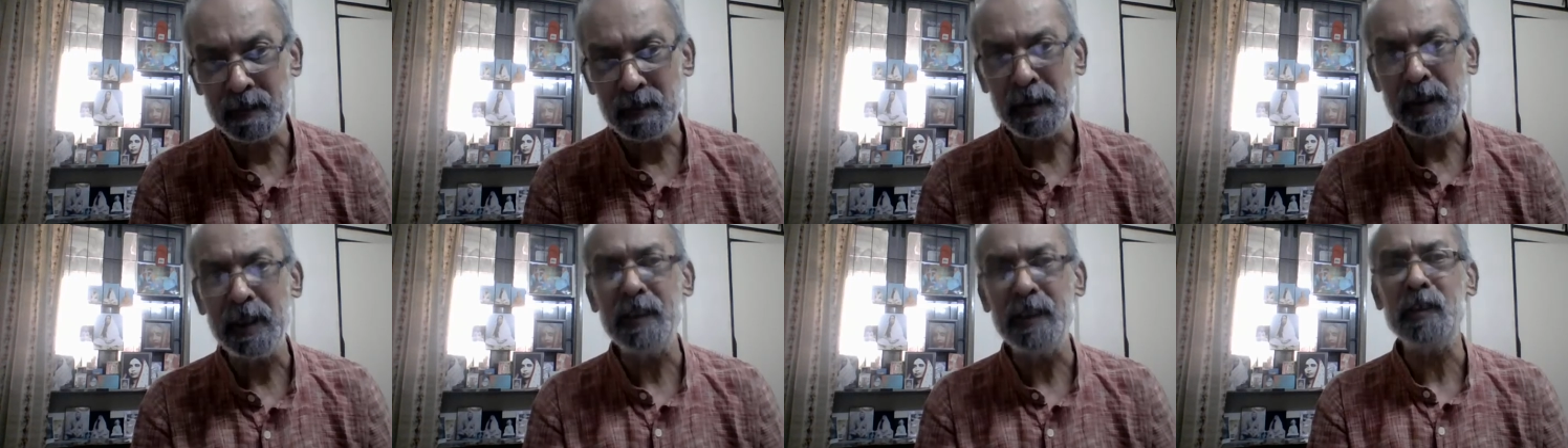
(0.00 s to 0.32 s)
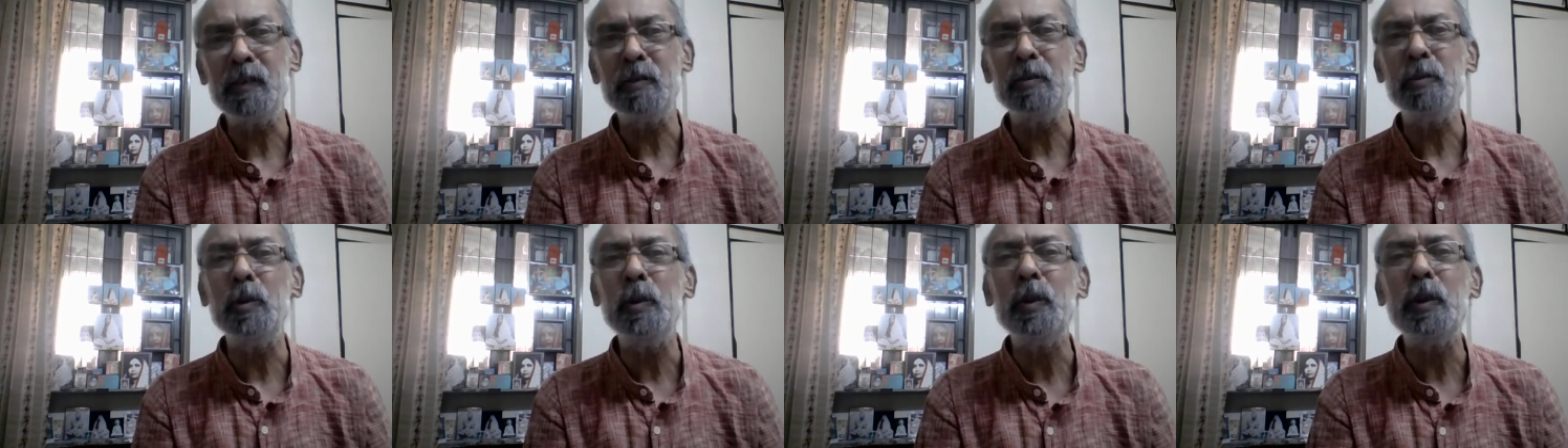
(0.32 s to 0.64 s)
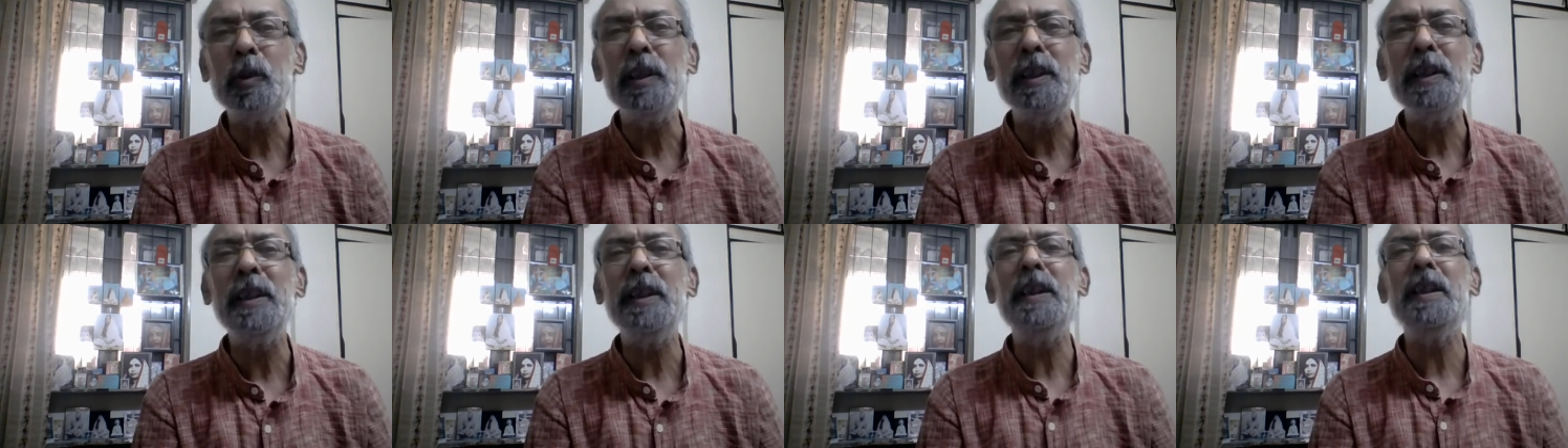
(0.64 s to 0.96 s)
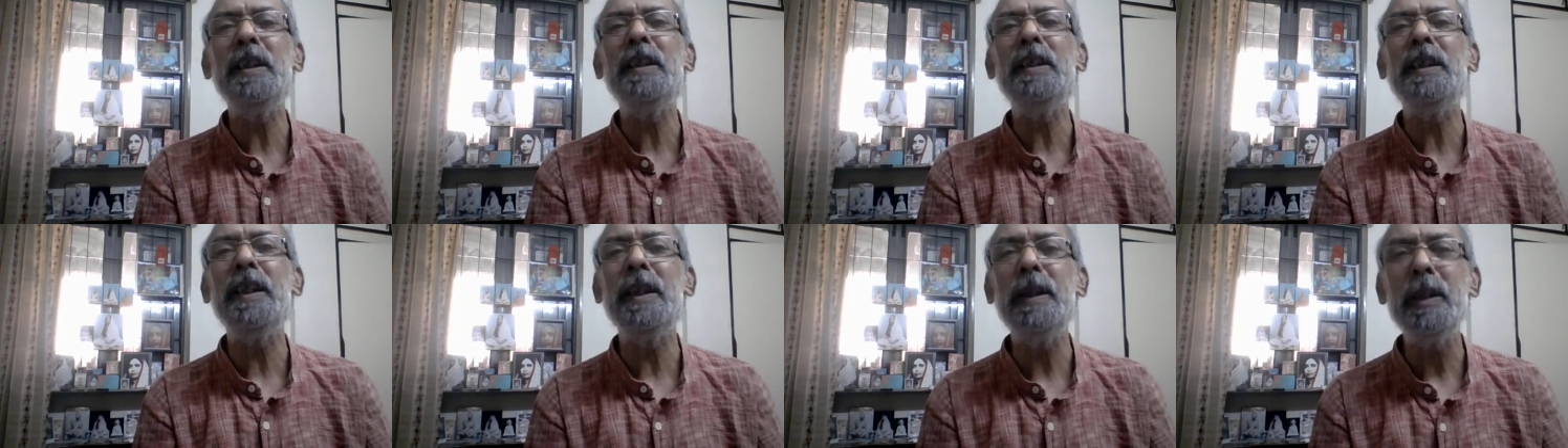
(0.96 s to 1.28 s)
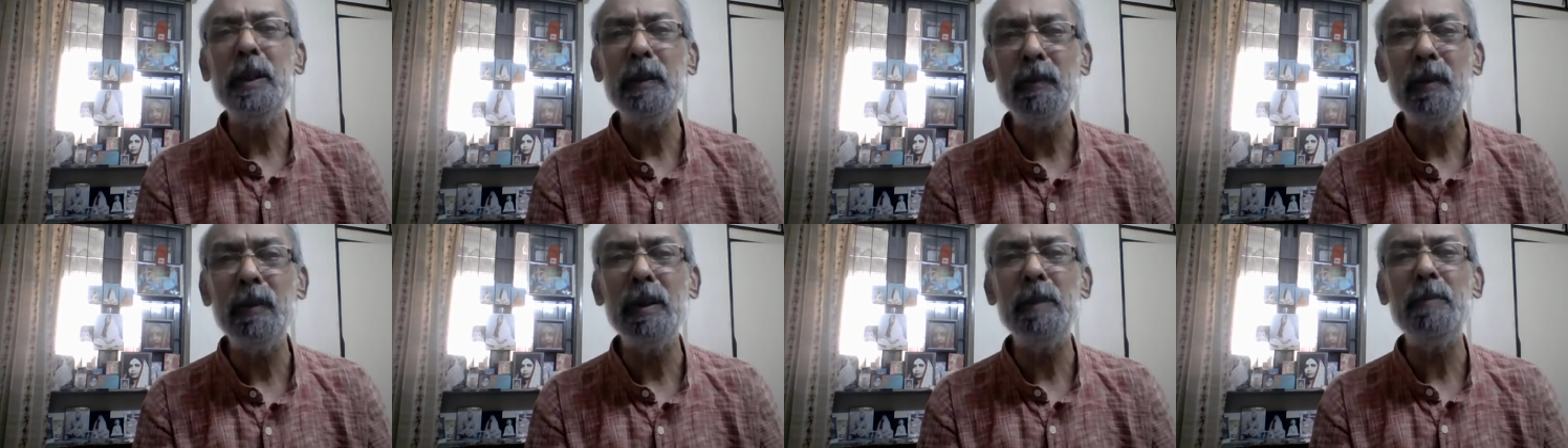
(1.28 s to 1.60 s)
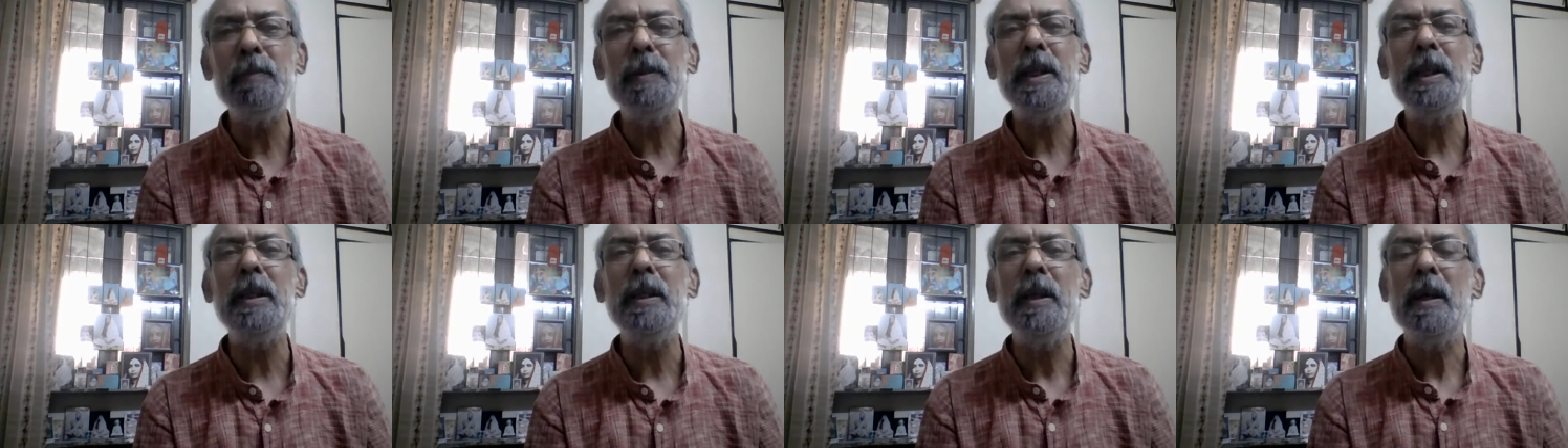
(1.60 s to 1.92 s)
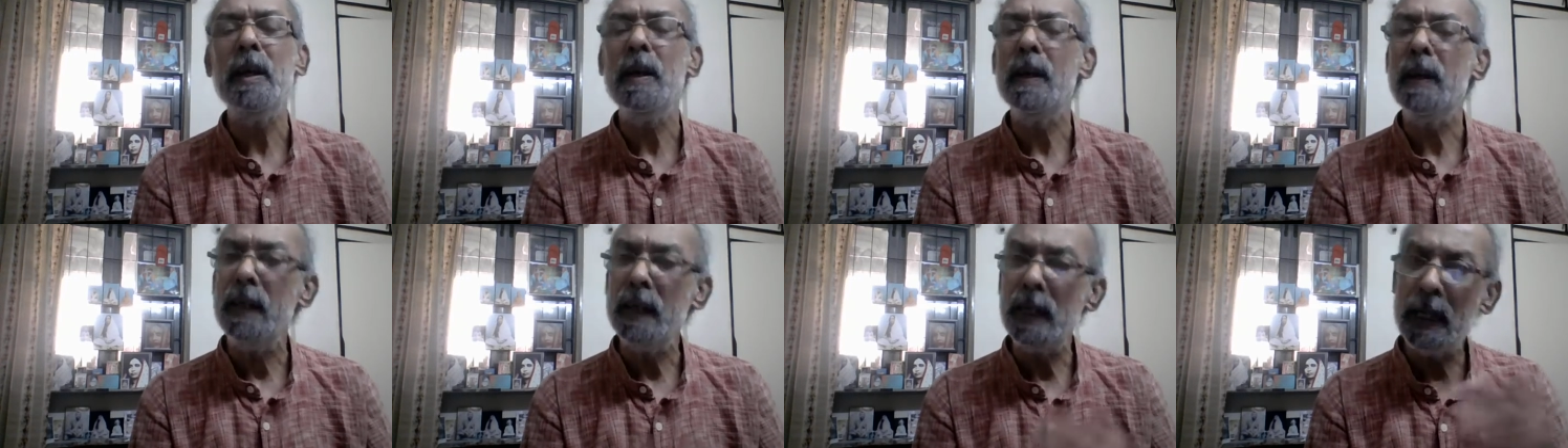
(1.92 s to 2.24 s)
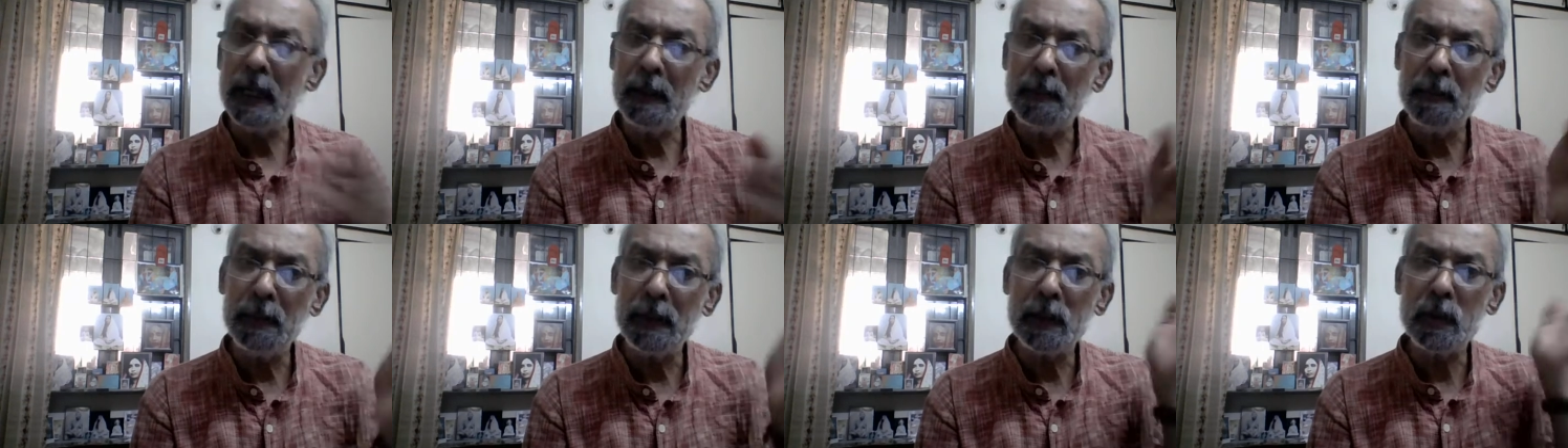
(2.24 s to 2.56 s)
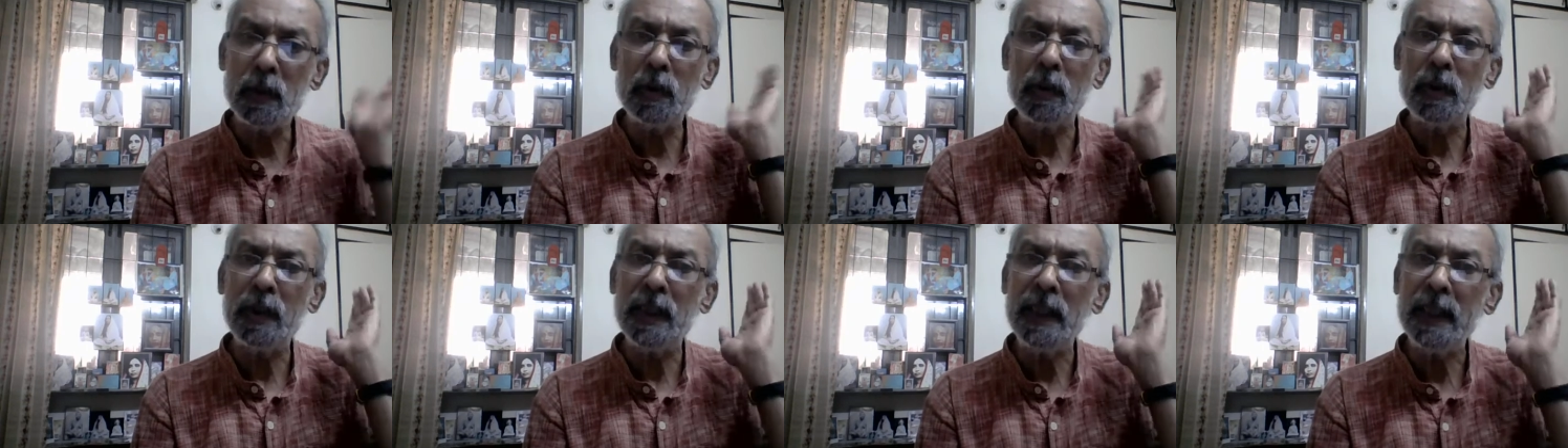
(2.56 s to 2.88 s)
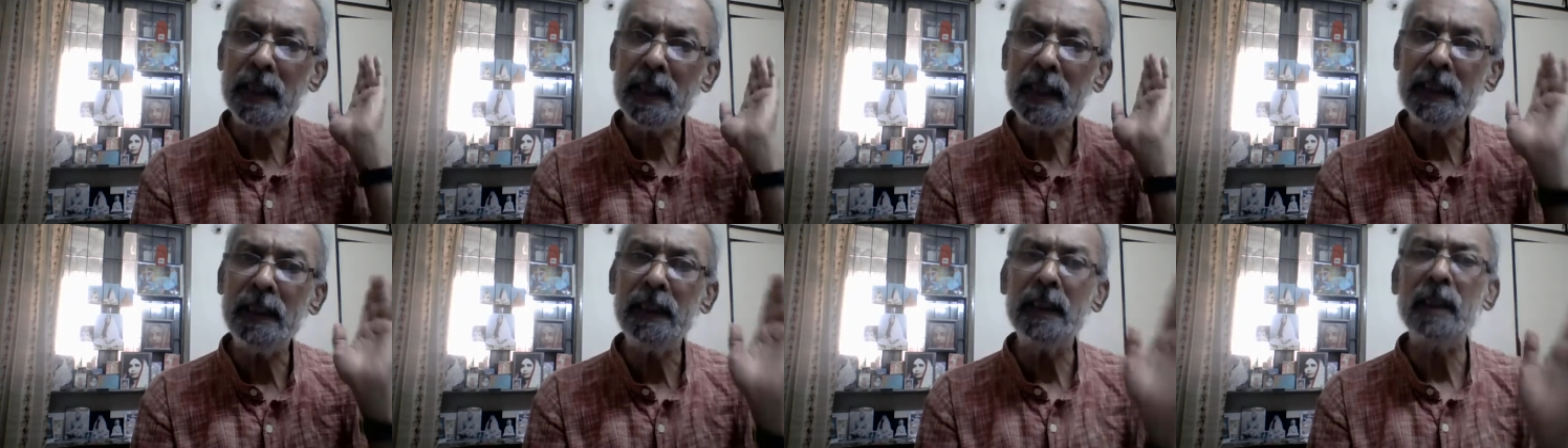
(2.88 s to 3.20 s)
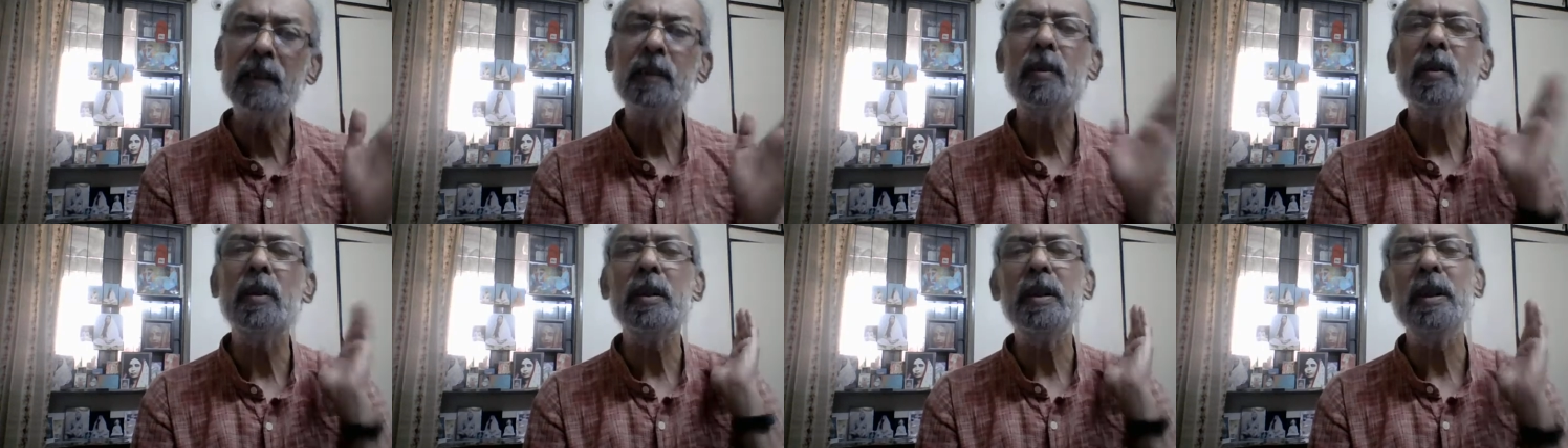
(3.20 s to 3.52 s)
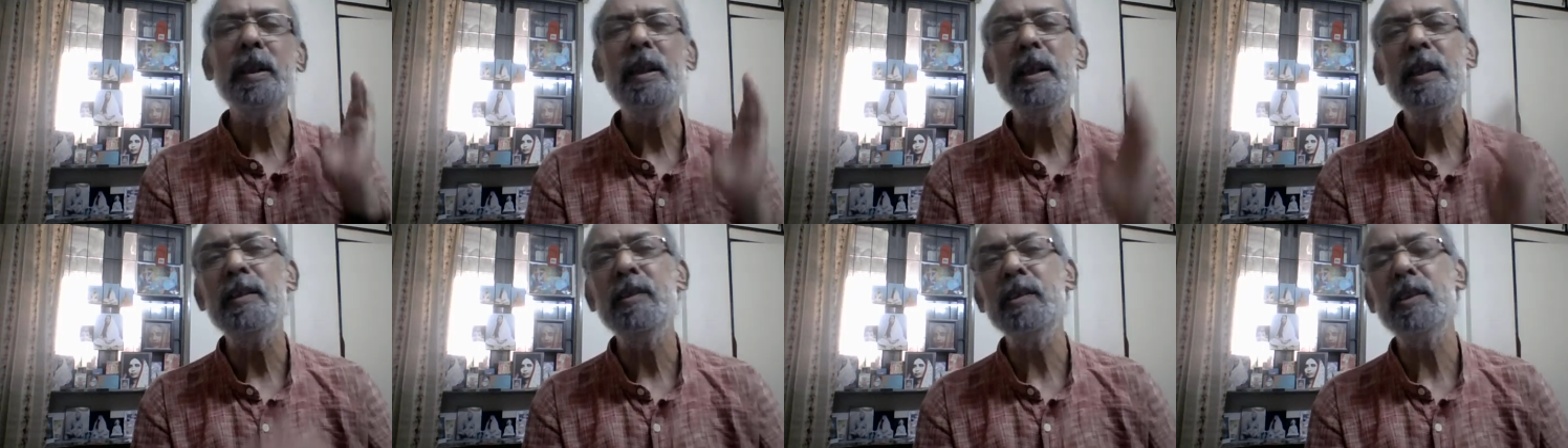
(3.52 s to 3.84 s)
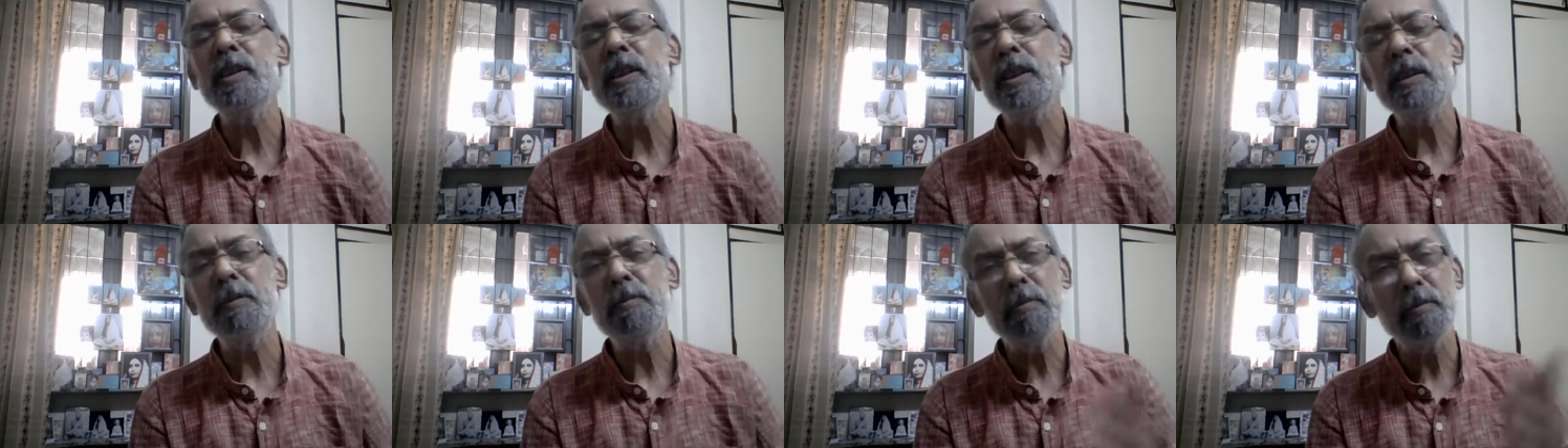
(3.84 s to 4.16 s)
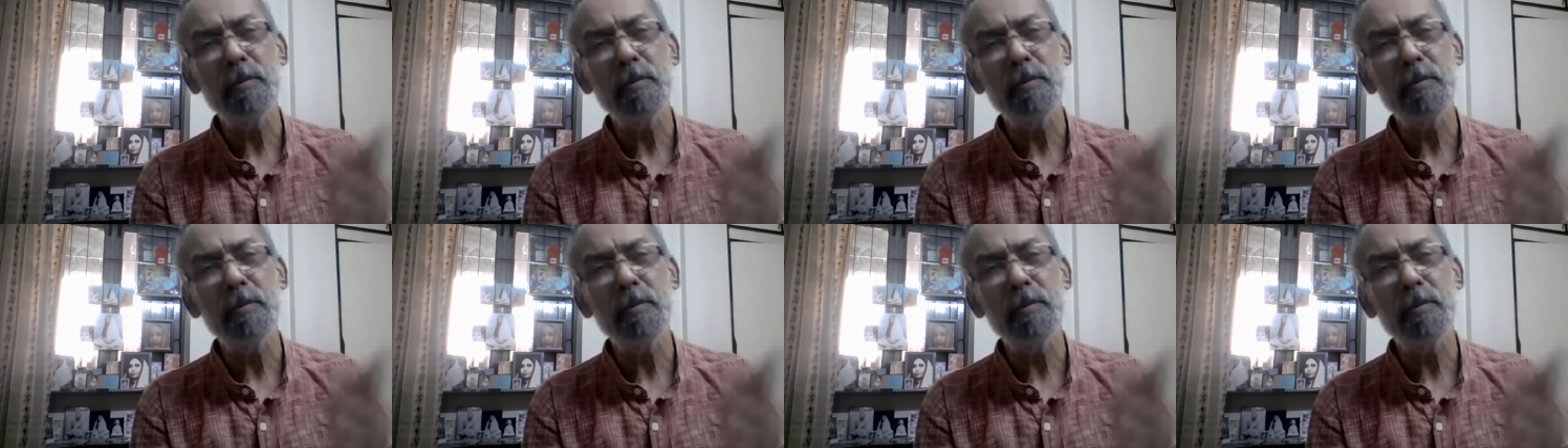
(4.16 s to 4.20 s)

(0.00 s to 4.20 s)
very smoothly. Then you will be able to retain that organization